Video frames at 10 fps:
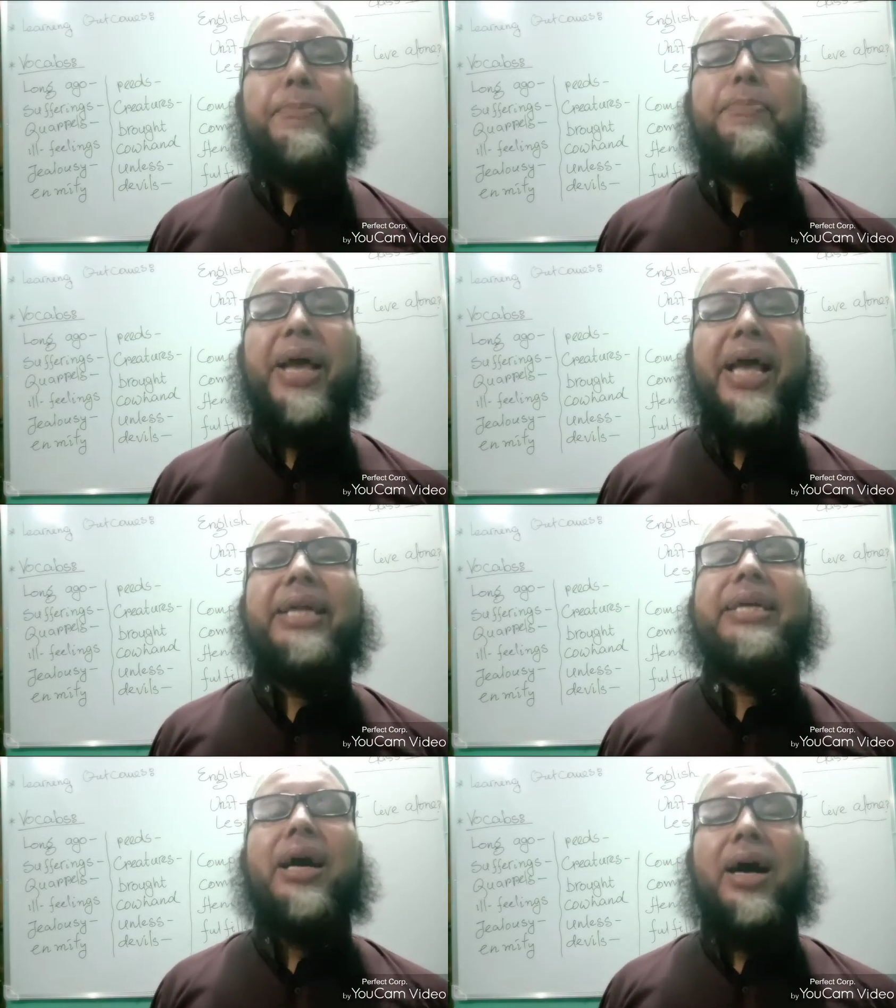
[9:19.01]

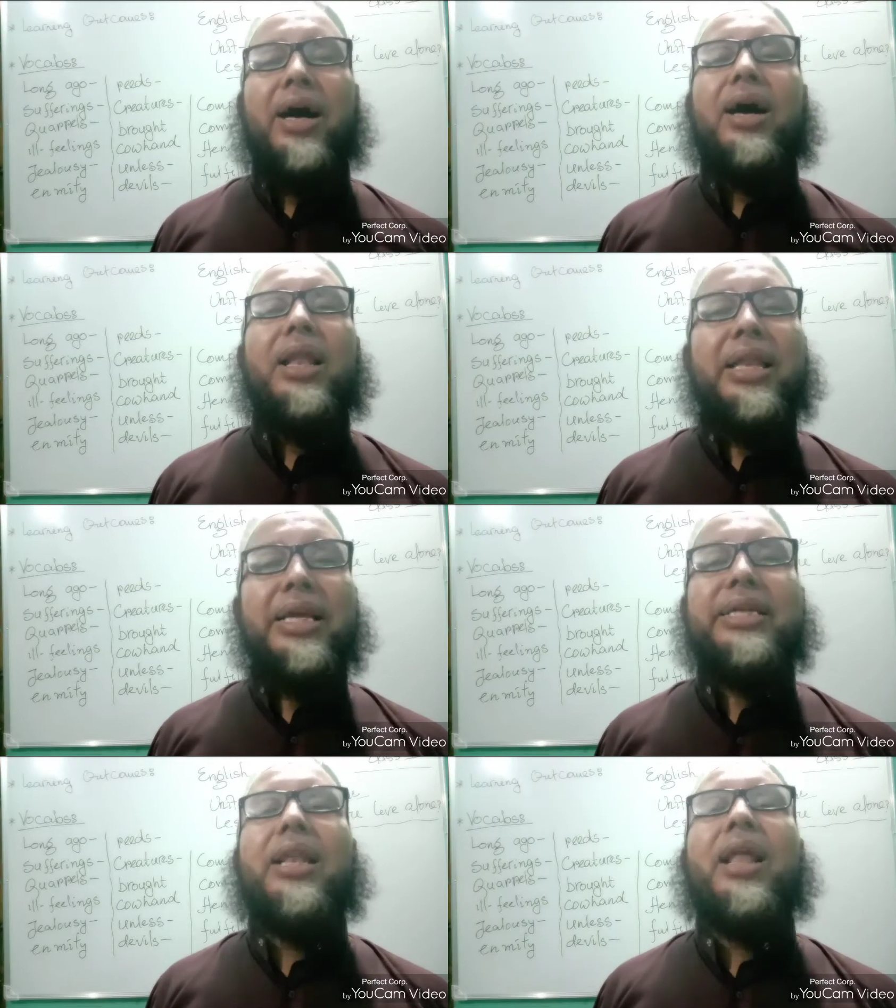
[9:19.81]
made a
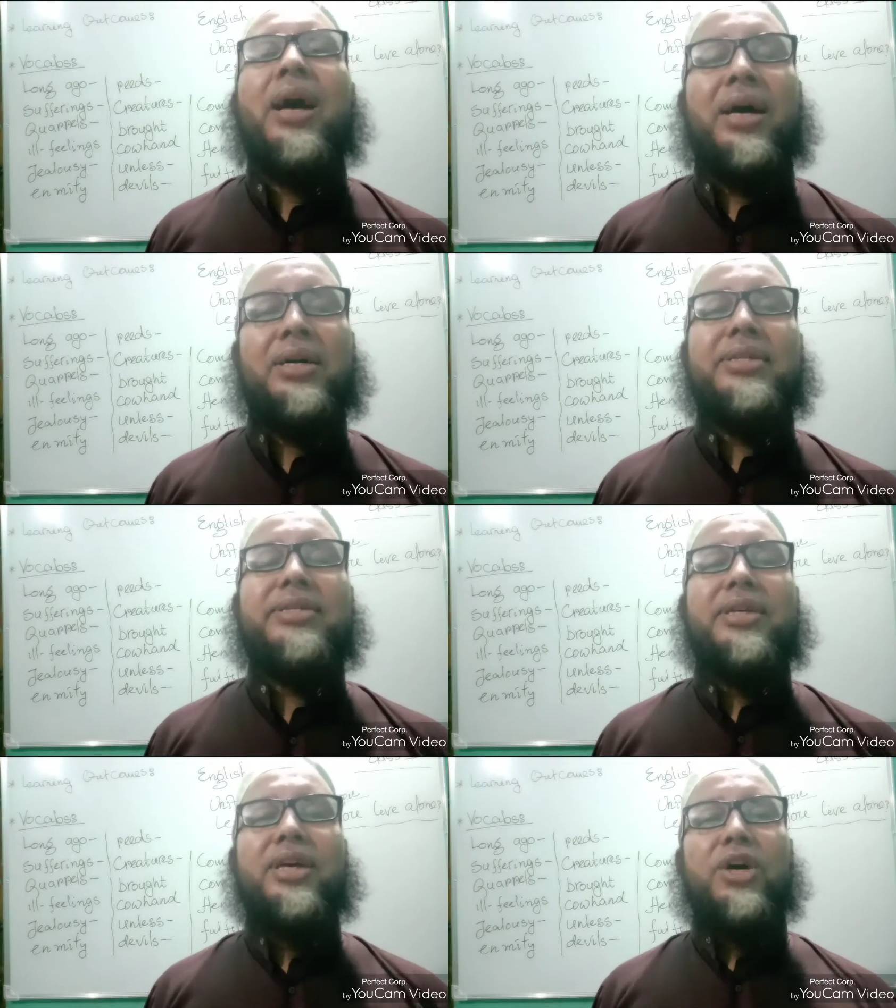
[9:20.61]
little hut